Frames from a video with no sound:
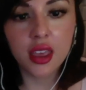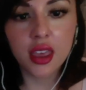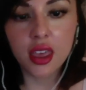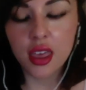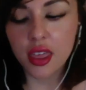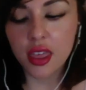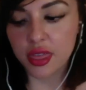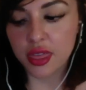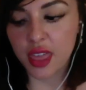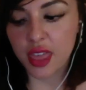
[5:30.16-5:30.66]

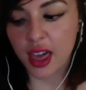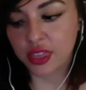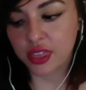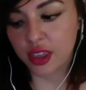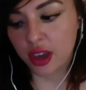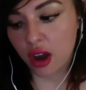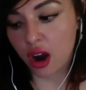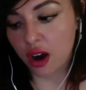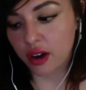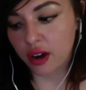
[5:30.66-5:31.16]
that
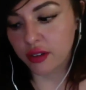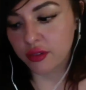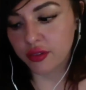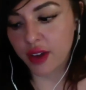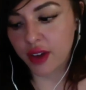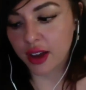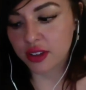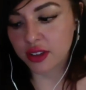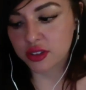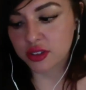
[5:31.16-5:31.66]
they are, in
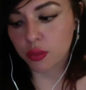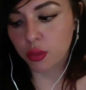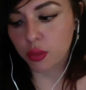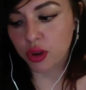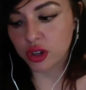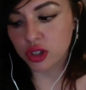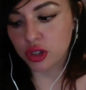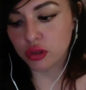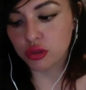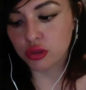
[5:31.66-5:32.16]
fact,
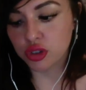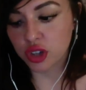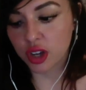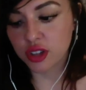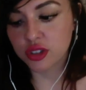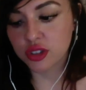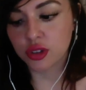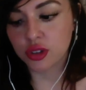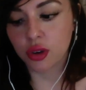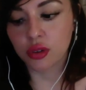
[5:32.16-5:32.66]
someone you
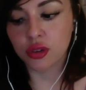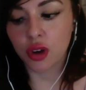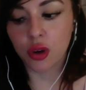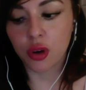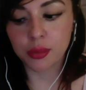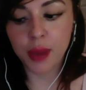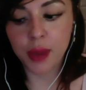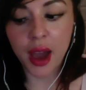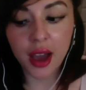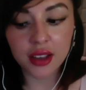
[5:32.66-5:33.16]
just don't know
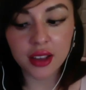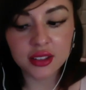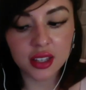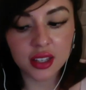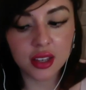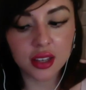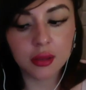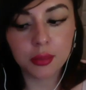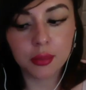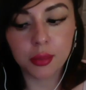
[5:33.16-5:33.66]
in
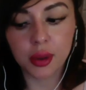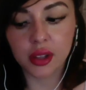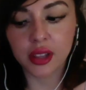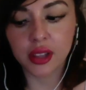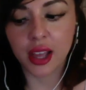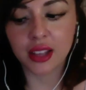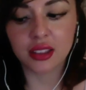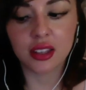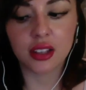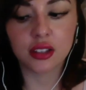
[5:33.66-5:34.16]
passing. But
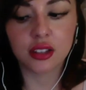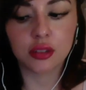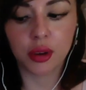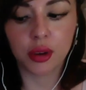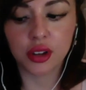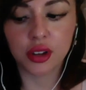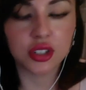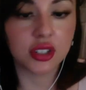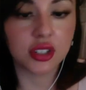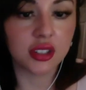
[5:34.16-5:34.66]
like the
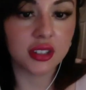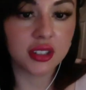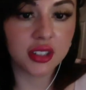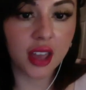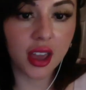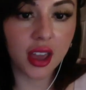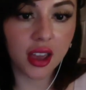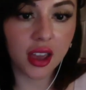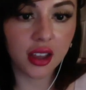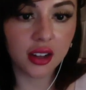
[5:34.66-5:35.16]
expression
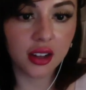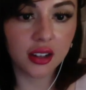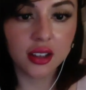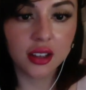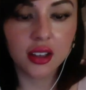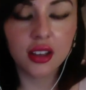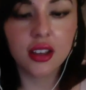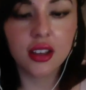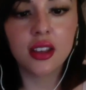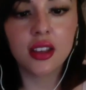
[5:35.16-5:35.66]
said,
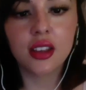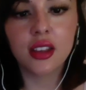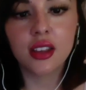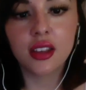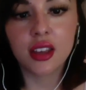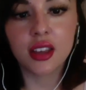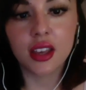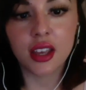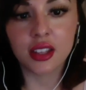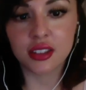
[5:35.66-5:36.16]

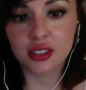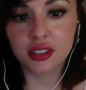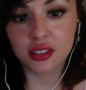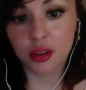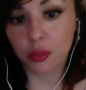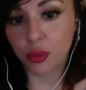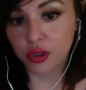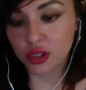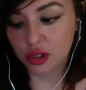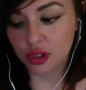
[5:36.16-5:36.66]
it's
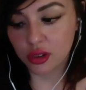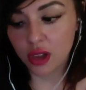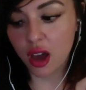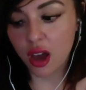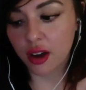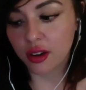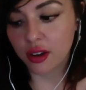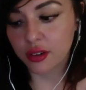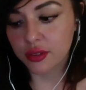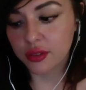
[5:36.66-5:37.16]
someone you
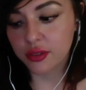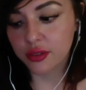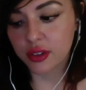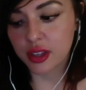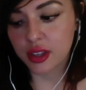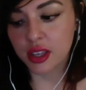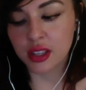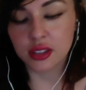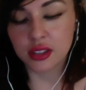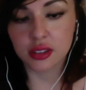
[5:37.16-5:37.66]
love
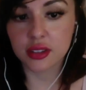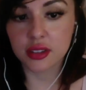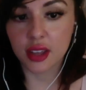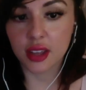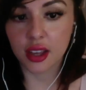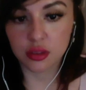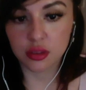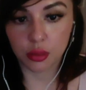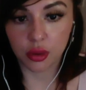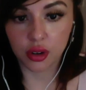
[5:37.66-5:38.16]
is a
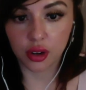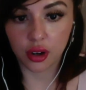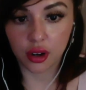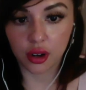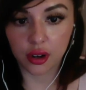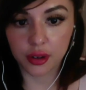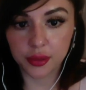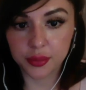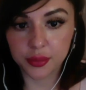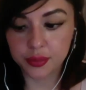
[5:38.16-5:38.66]
sex
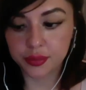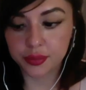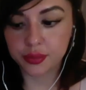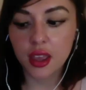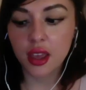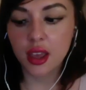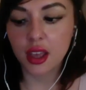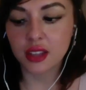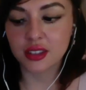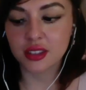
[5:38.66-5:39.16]
worker.
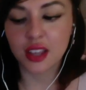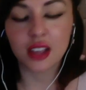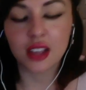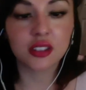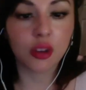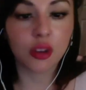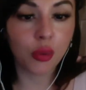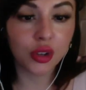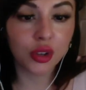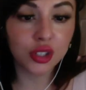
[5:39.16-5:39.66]
It's not
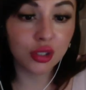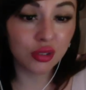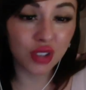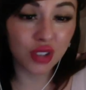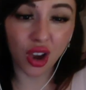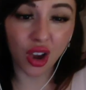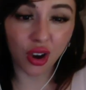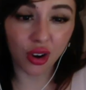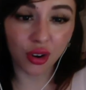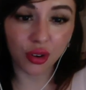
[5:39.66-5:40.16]
someone you
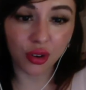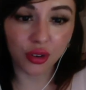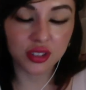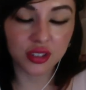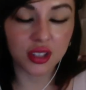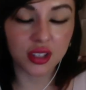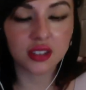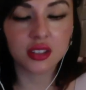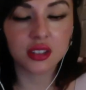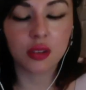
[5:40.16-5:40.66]
know, it's
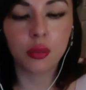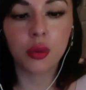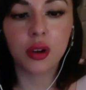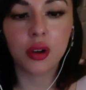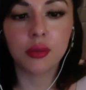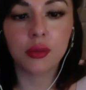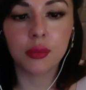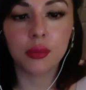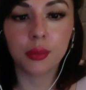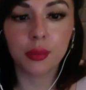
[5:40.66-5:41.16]
not
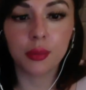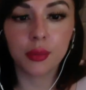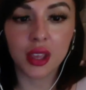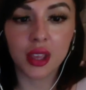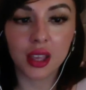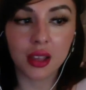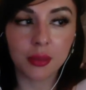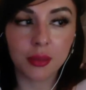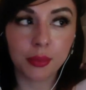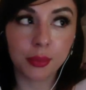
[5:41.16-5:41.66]
someone
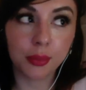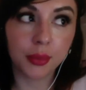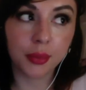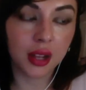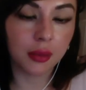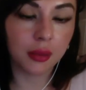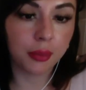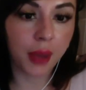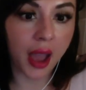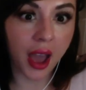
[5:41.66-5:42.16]

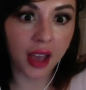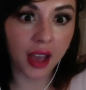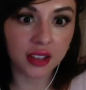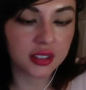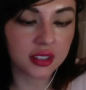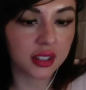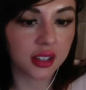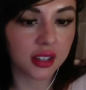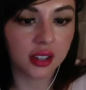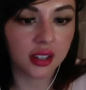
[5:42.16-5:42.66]
in
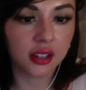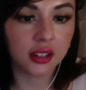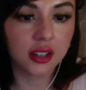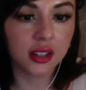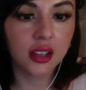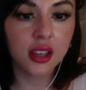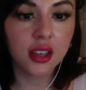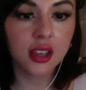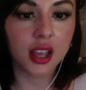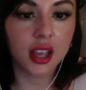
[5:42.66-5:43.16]
passing,
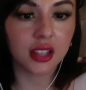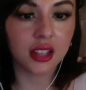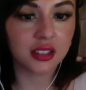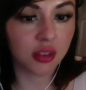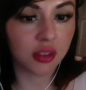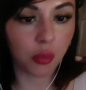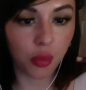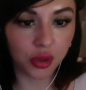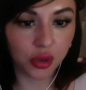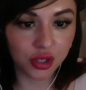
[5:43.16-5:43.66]
it's
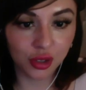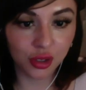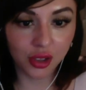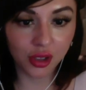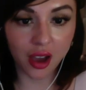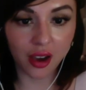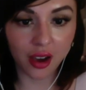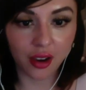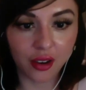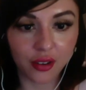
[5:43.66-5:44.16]
someone you
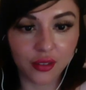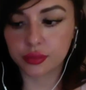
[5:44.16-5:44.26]
love.